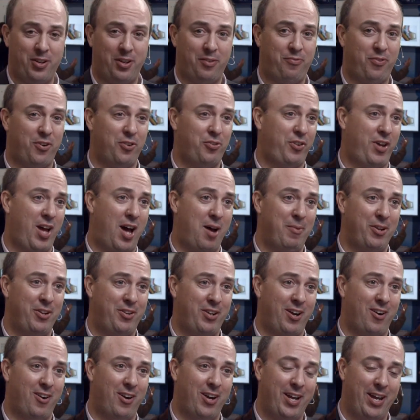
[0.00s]
the first
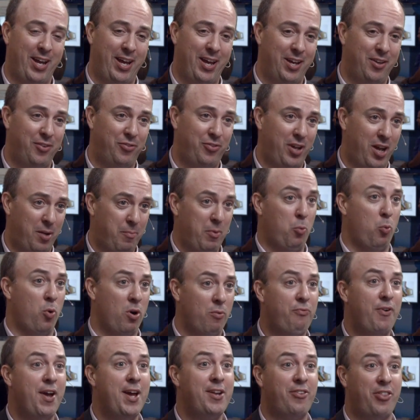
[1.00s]
commentary is, I mean,
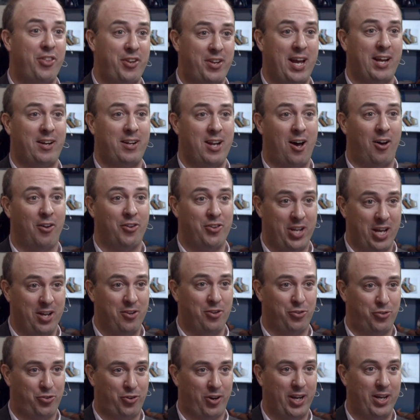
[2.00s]
we're fans of the technology
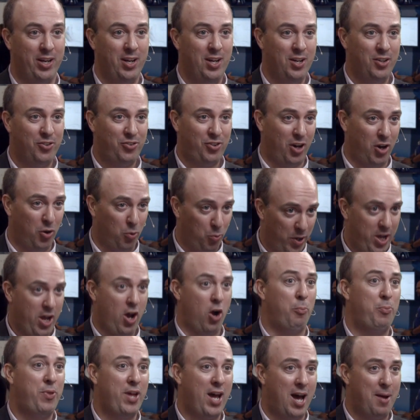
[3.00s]
industry, so we
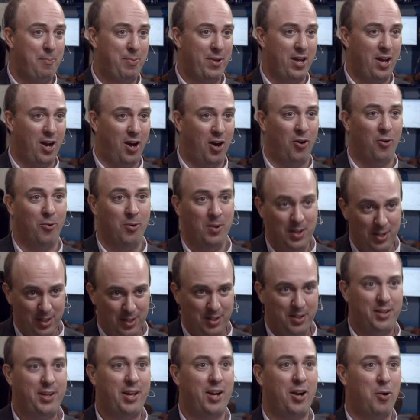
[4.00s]
hope the IPO,
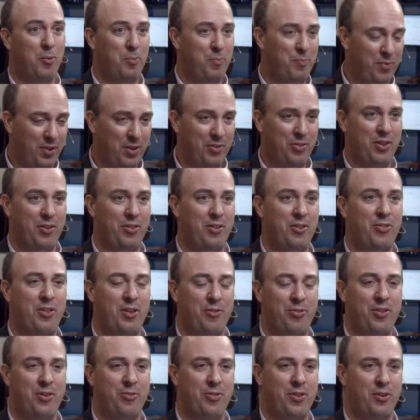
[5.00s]
you know,
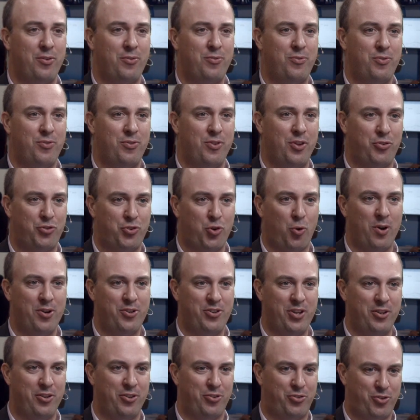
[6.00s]
the
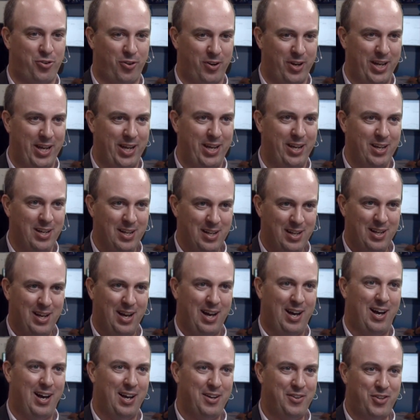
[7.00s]
storage industry
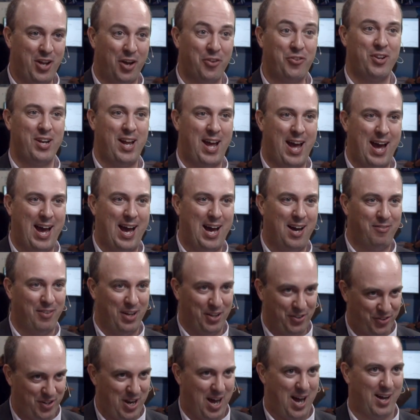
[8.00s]
doesn't have
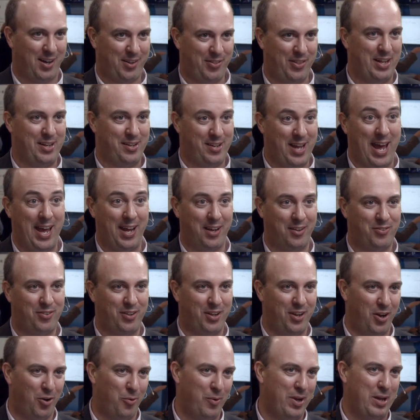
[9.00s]
a stock that tanks.
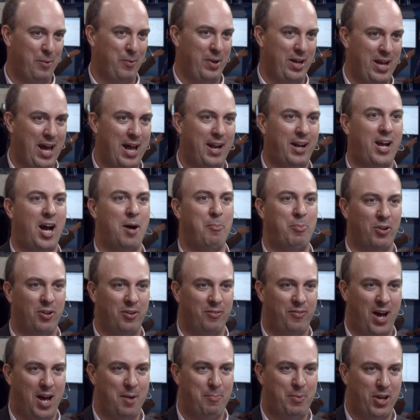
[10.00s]
You know, we had a couple
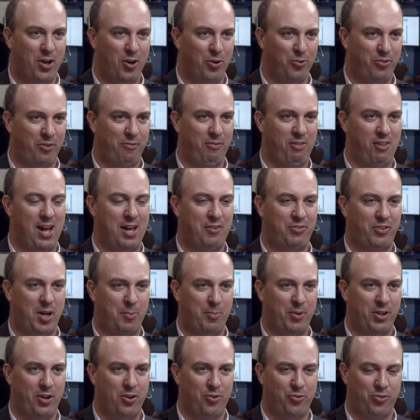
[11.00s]
of IPOs over the last
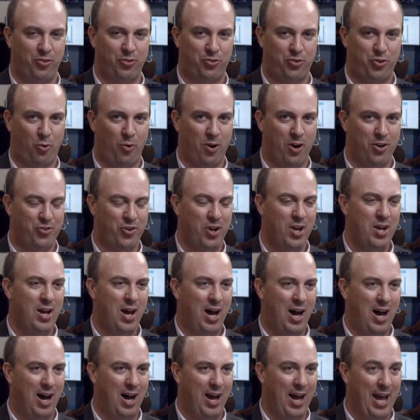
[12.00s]
couple of years in storage,
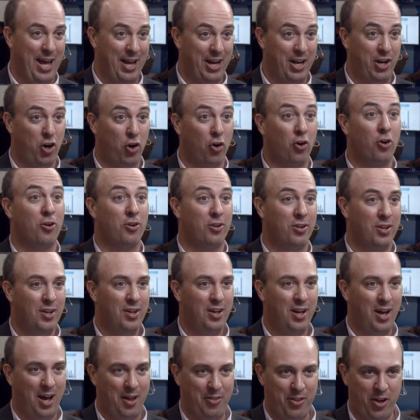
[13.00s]
and it hurt
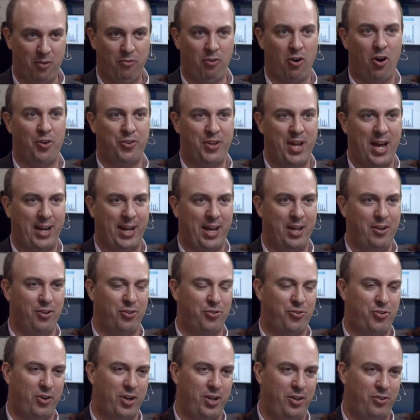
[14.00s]
the overall tech
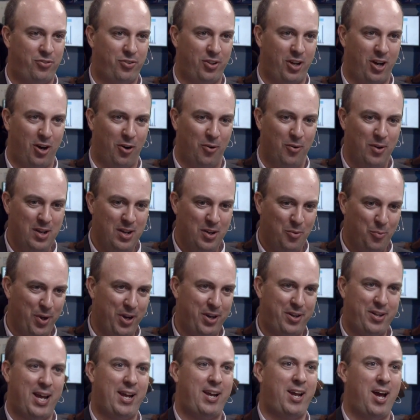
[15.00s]
industry, so when
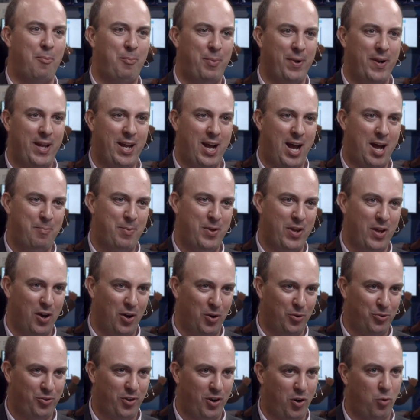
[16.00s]
a tech company
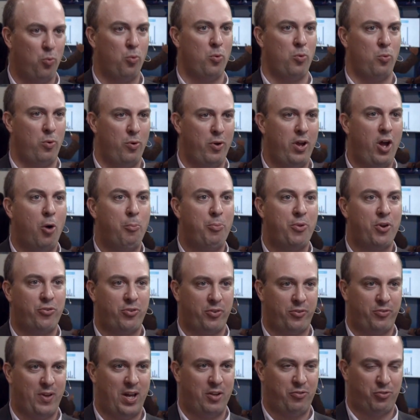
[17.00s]
IPOs, you know, we hope they're
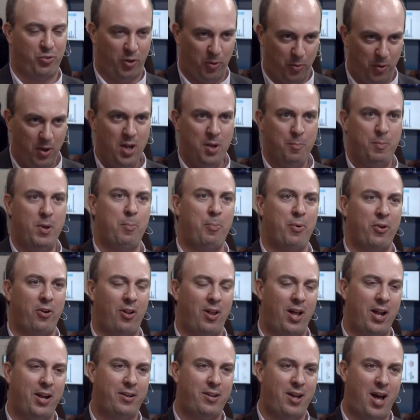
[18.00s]
successful. People put a
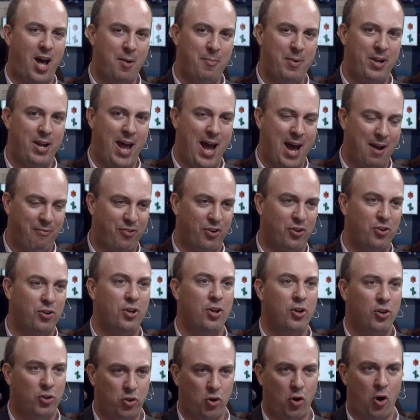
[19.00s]
lot of time and effort
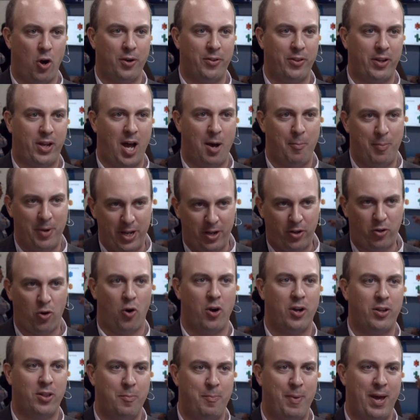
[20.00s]
growing the company,
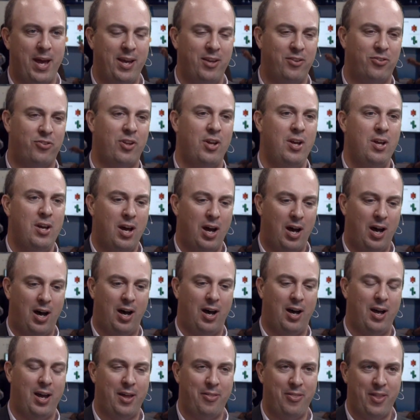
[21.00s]
growing the base,
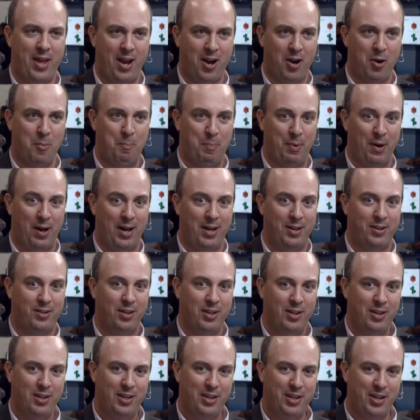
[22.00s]
and there, but
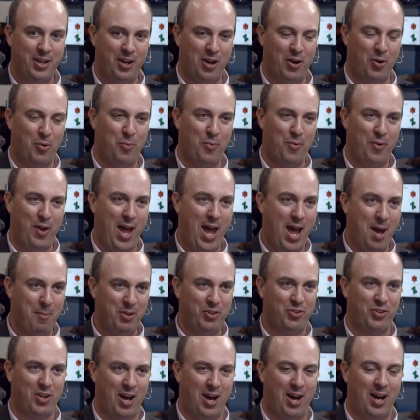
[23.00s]
you know,
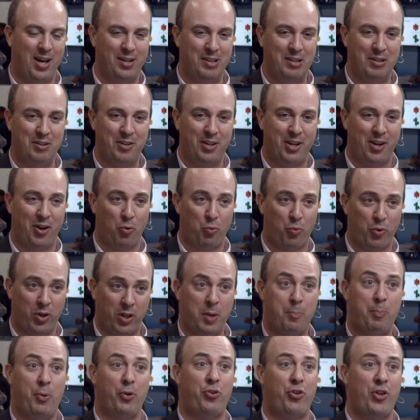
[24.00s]
Amazon, you know,
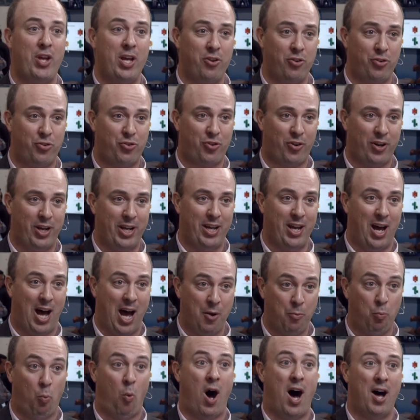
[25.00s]
really puts the industry
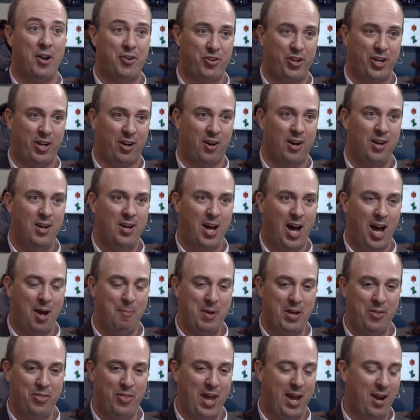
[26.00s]
on watch here. I
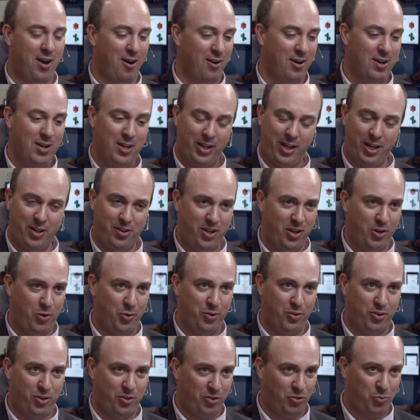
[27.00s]
mean, they are
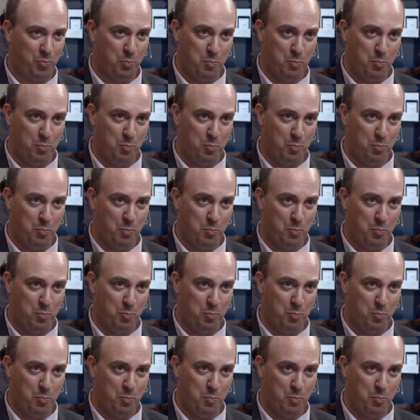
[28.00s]
continuing to just